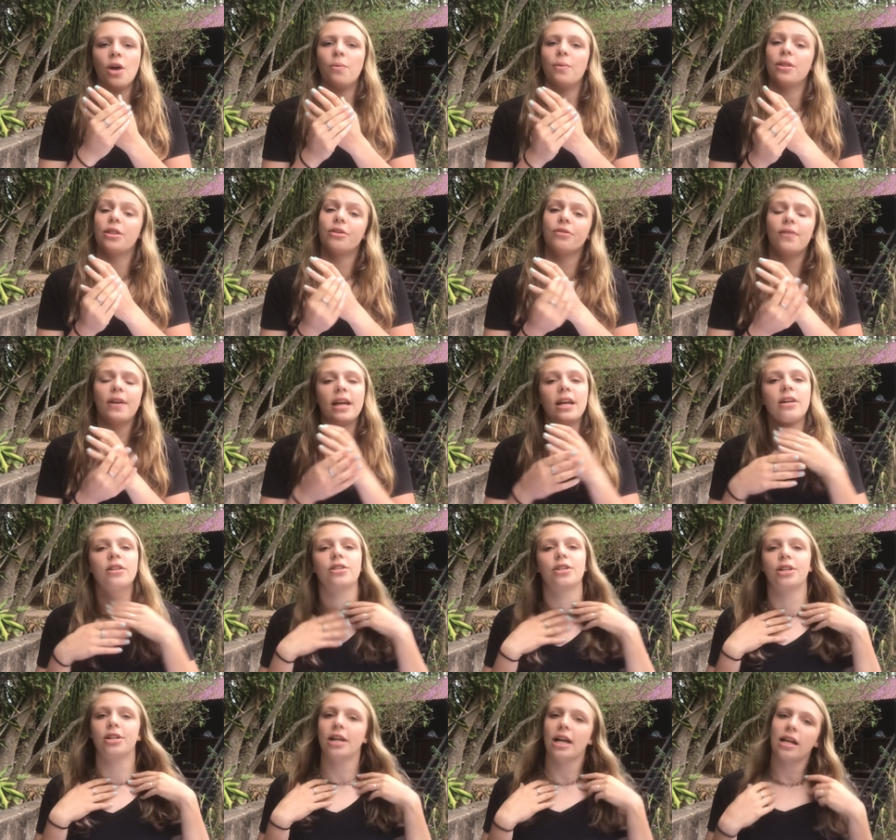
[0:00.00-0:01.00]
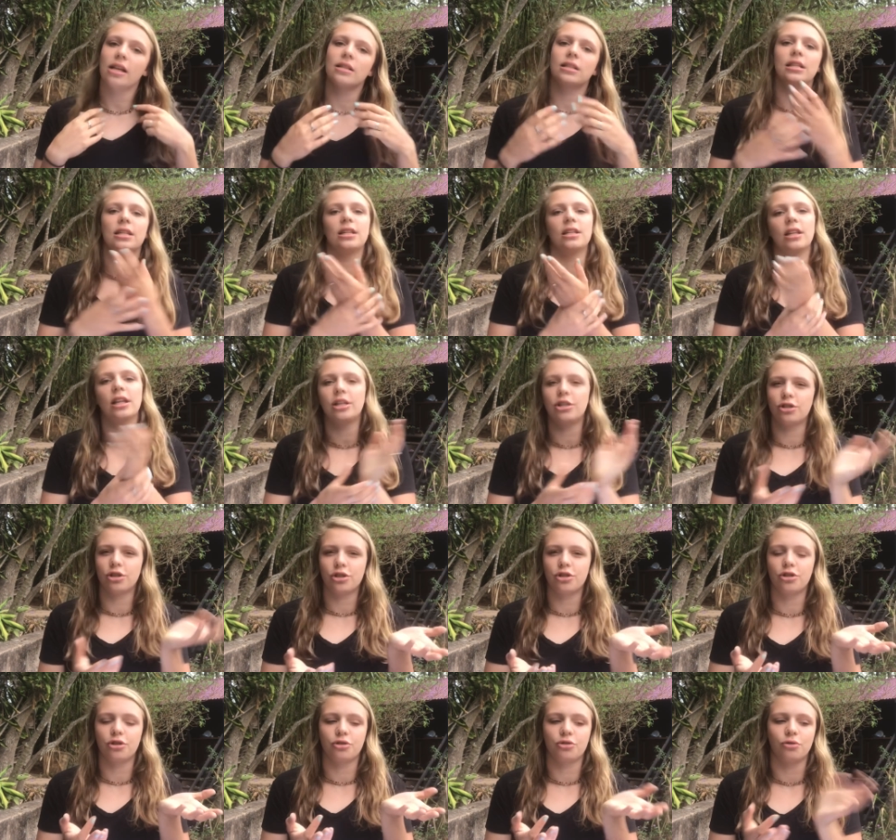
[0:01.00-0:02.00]
with your rings or your necklaces, like
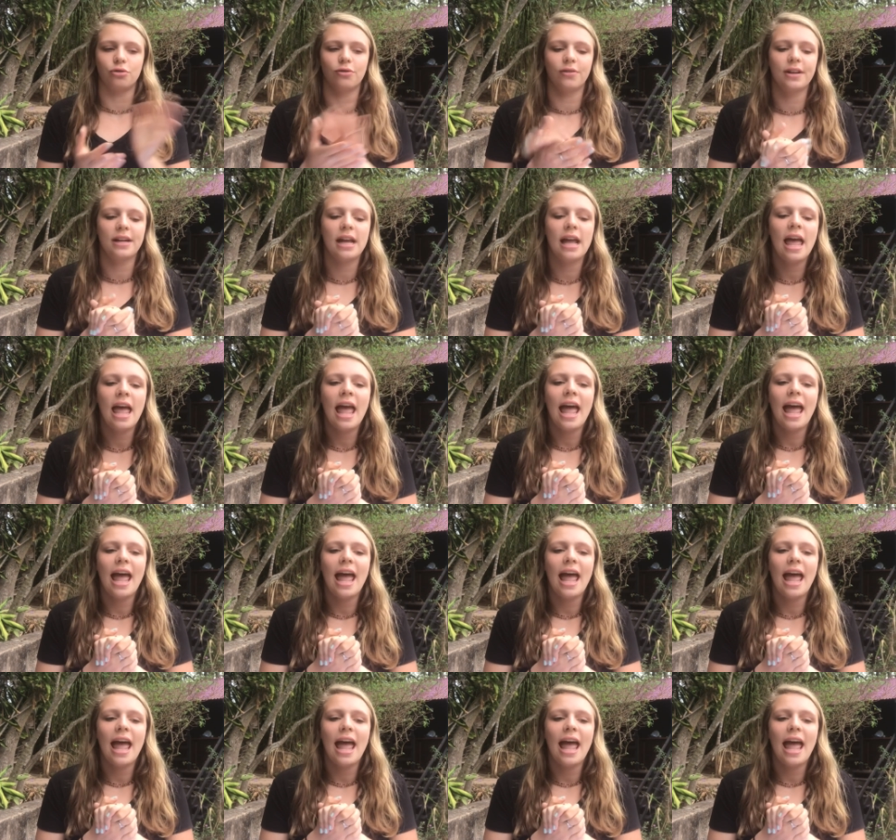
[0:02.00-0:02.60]
just your jewelry